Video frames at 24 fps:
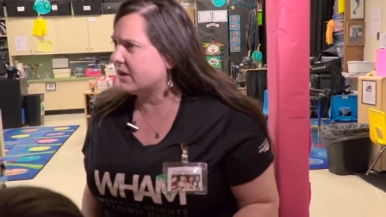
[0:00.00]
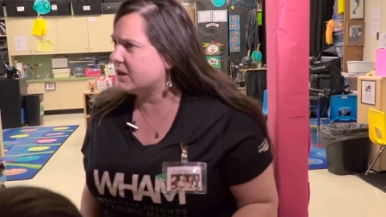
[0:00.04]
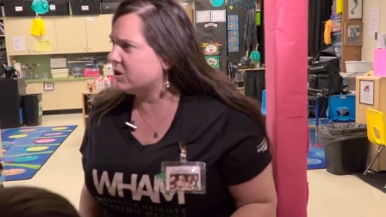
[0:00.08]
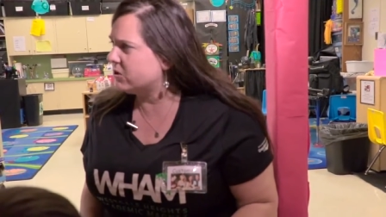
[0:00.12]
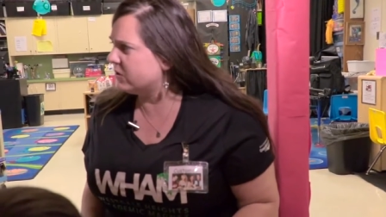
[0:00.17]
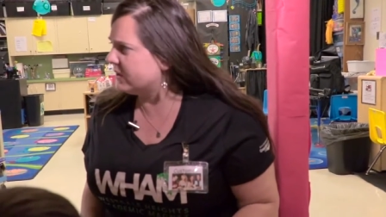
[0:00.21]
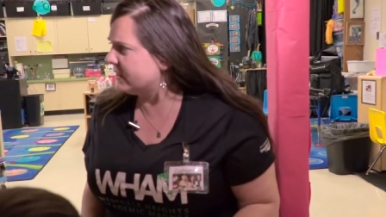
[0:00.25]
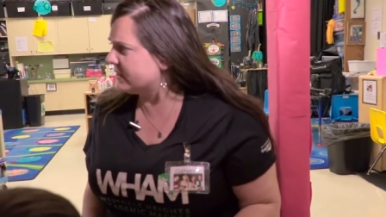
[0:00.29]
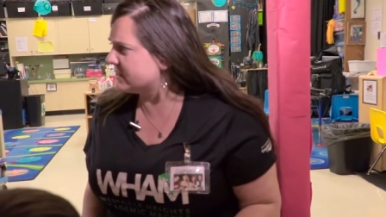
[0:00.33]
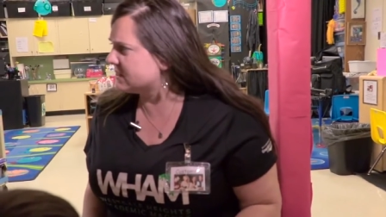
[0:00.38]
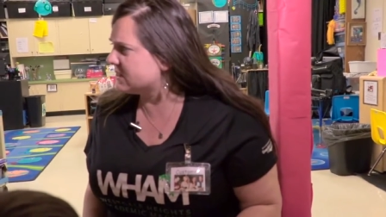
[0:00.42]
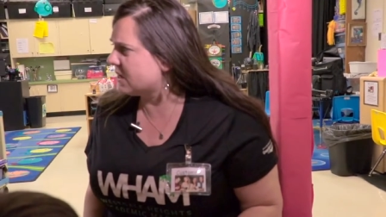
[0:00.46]
and
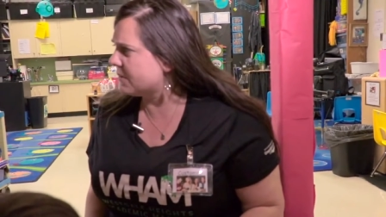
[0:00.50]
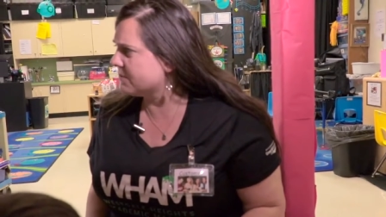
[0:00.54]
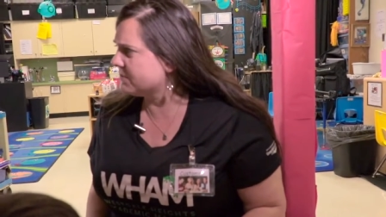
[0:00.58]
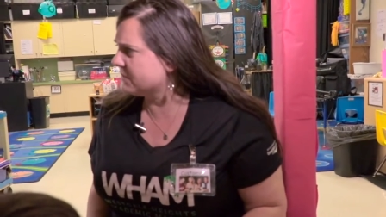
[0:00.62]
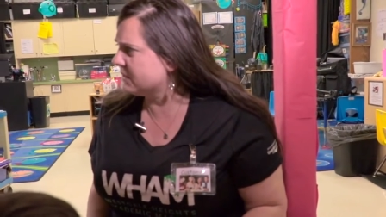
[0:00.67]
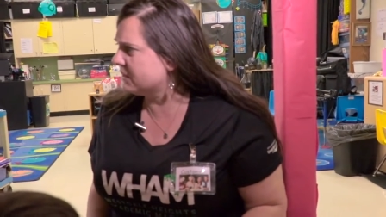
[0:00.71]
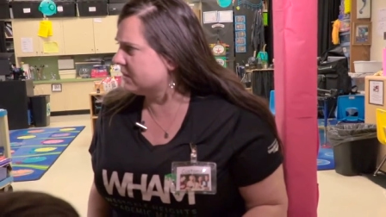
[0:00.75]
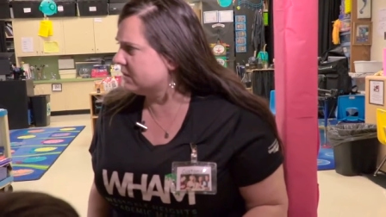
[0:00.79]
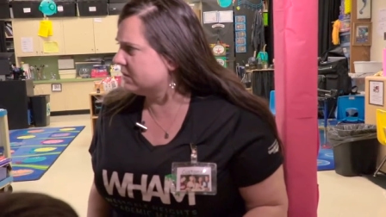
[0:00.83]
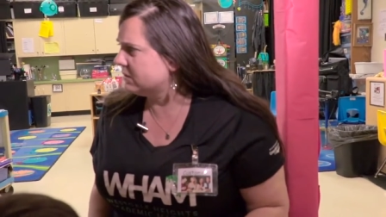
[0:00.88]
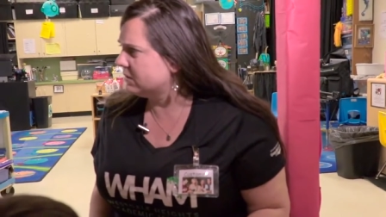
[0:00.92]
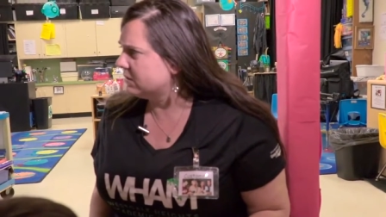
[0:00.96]
you get
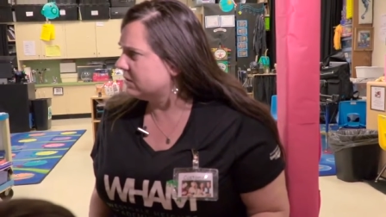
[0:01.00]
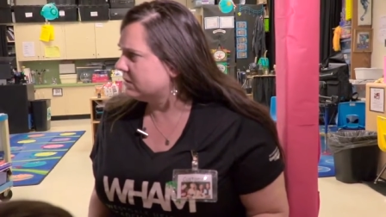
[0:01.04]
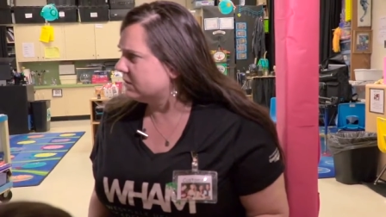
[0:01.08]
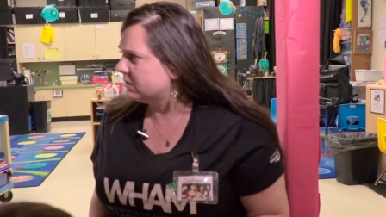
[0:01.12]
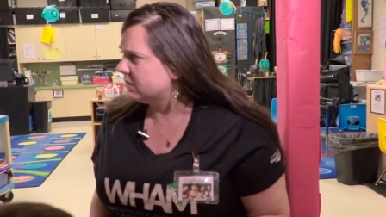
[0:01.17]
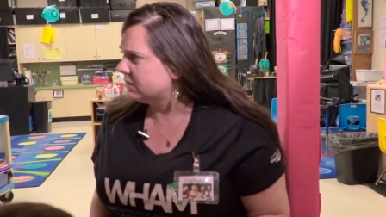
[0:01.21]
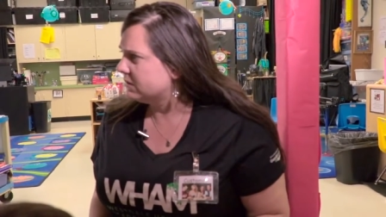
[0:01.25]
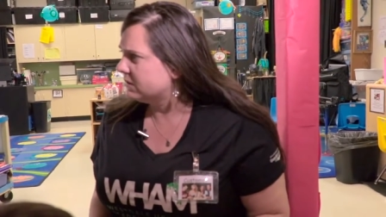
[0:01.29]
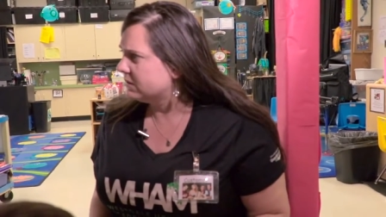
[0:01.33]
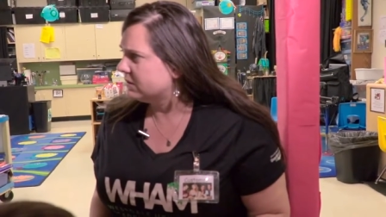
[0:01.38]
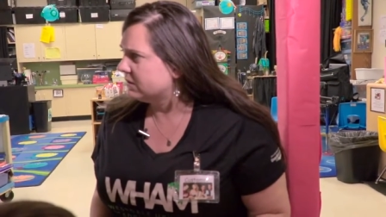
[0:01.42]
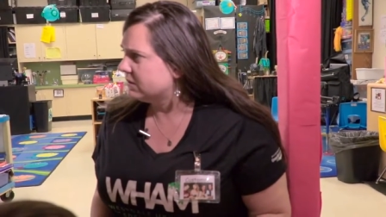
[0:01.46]
something? Um,
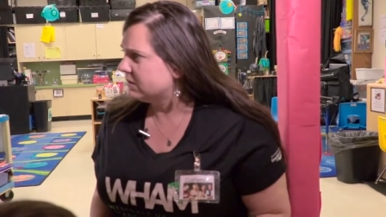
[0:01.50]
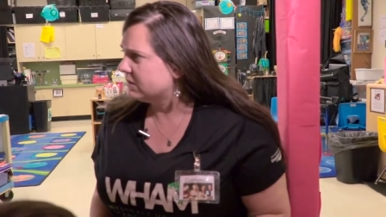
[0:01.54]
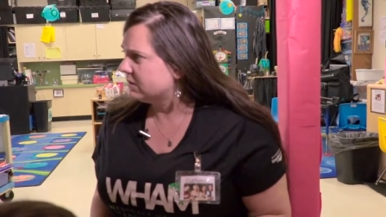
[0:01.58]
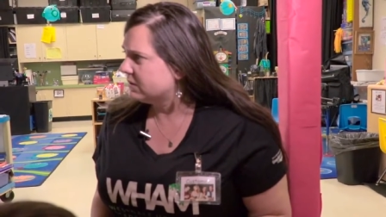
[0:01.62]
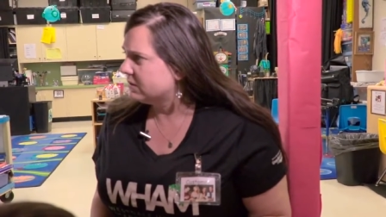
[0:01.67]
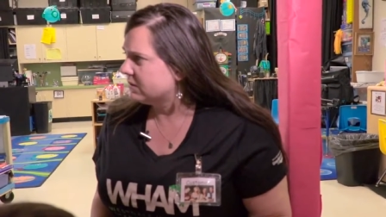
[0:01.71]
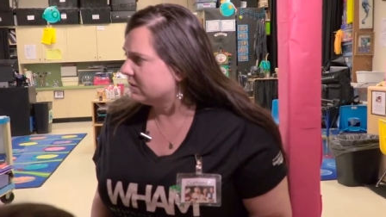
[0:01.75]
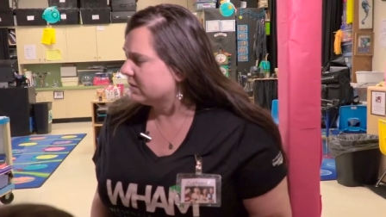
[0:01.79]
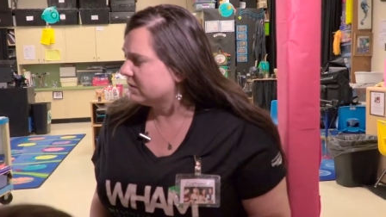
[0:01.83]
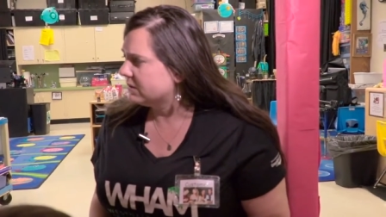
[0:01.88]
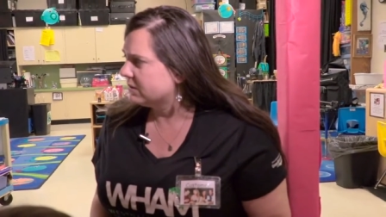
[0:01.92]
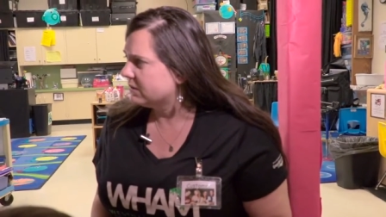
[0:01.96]

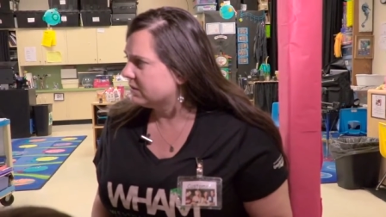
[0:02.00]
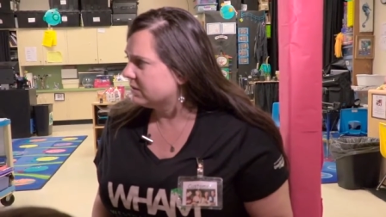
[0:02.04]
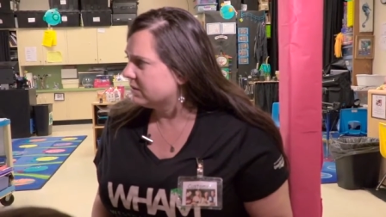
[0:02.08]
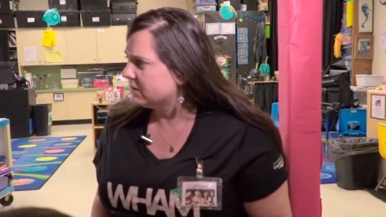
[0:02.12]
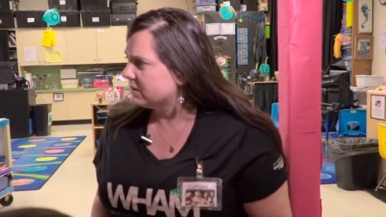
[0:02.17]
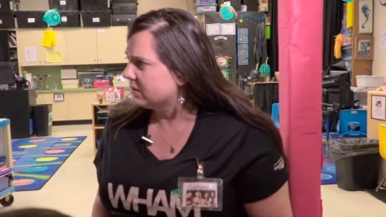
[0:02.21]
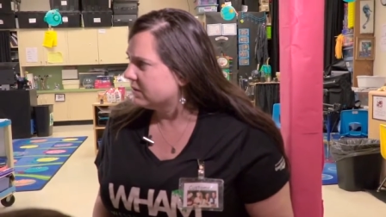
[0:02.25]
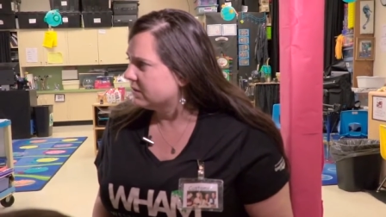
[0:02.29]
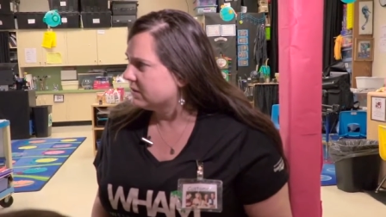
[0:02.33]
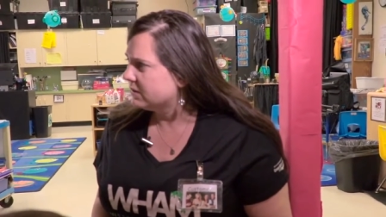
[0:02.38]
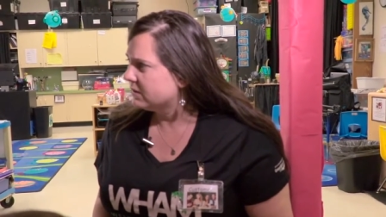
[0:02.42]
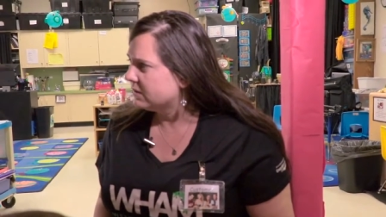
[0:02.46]
we do
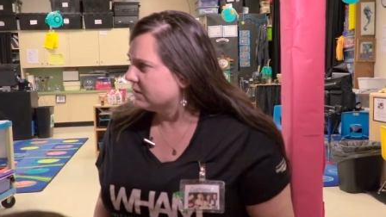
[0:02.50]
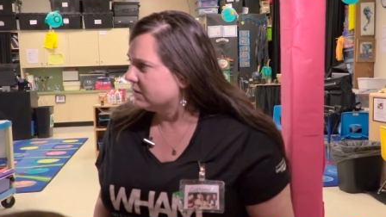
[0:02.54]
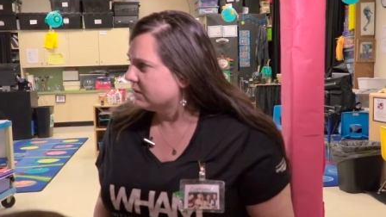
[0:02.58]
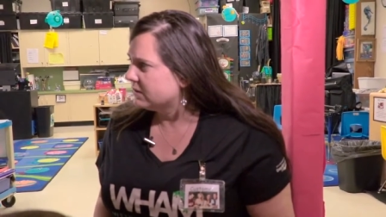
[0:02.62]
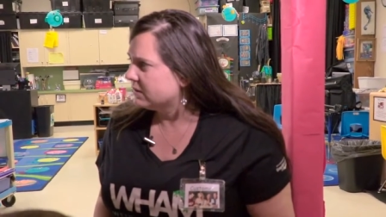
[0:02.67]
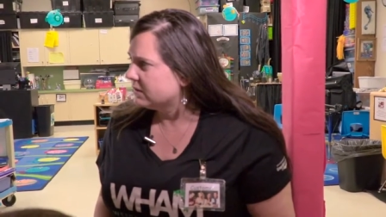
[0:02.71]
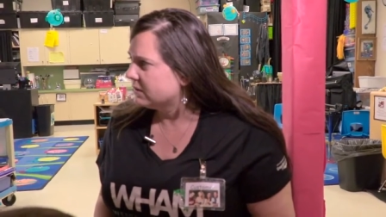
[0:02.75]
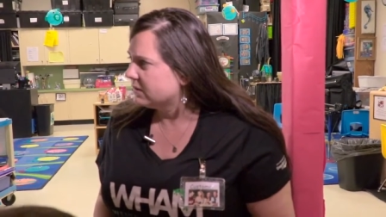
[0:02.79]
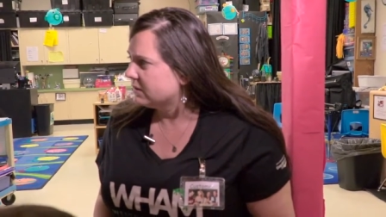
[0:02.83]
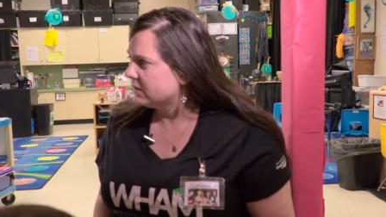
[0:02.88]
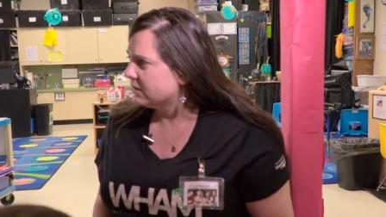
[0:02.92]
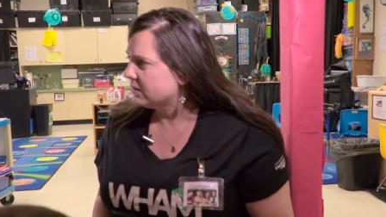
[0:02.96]

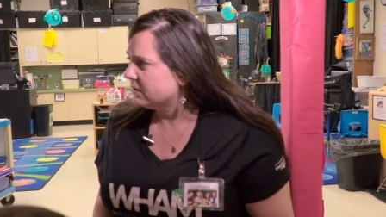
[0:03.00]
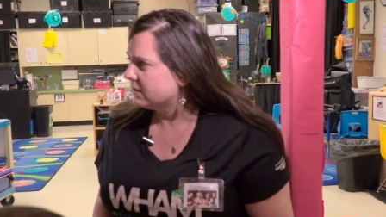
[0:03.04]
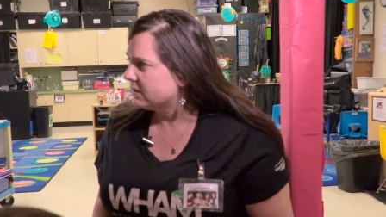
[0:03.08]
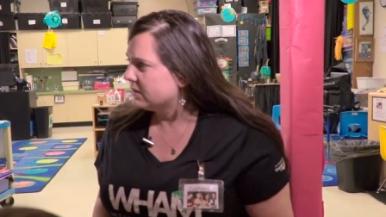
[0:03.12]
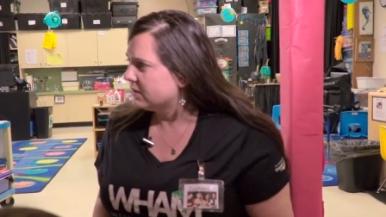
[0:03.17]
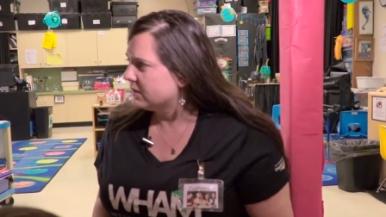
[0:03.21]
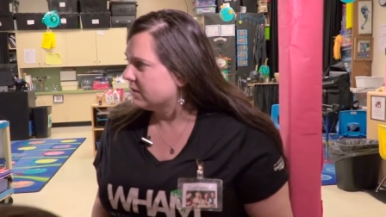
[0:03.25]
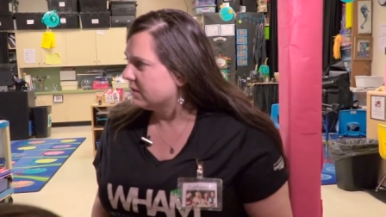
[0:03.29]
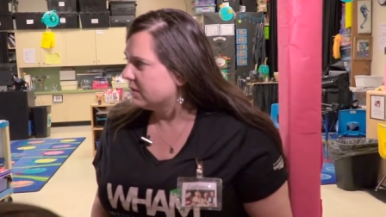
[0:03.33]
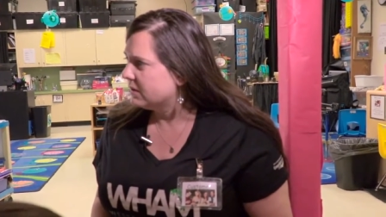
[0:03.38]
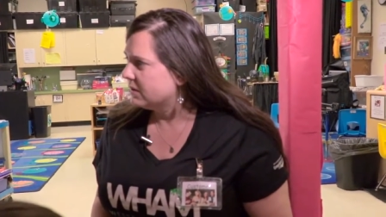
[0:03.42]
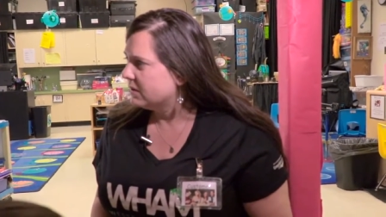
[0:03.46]
that
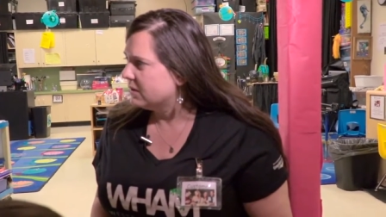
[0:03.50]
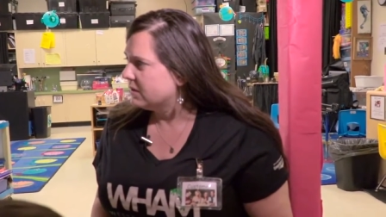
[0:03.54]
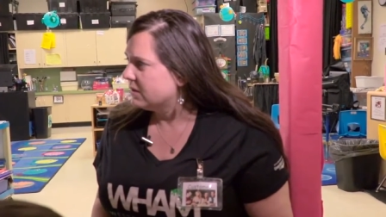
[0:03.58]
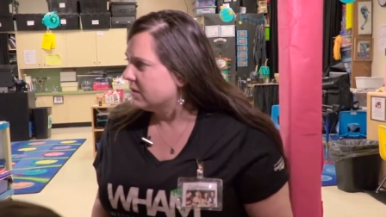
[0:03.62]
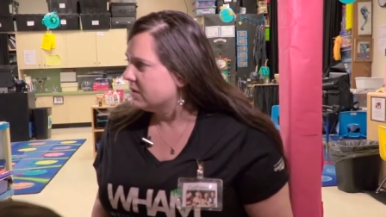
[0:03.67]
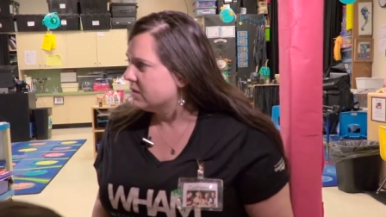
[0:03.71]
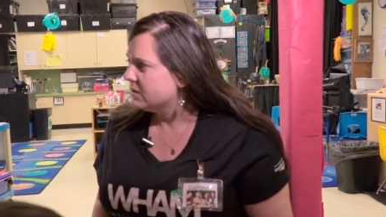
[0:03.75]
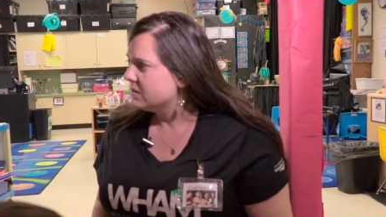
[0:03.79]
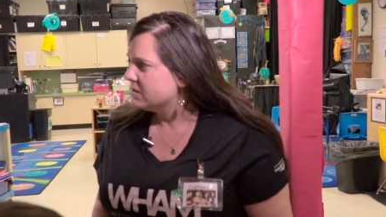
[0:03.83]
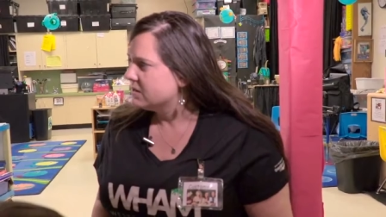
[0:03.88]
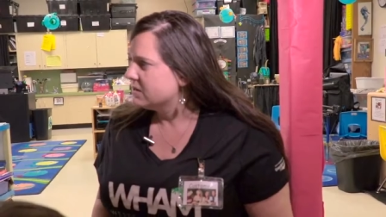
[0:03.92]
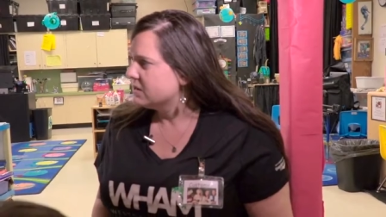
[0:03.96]
somewhere
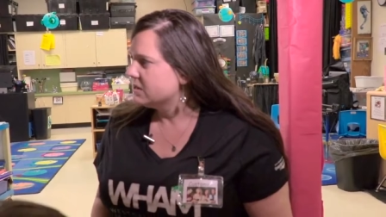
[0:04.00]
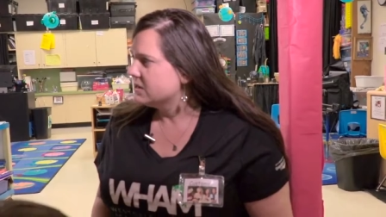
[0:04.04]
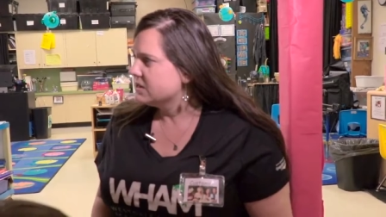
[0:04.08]
quiet.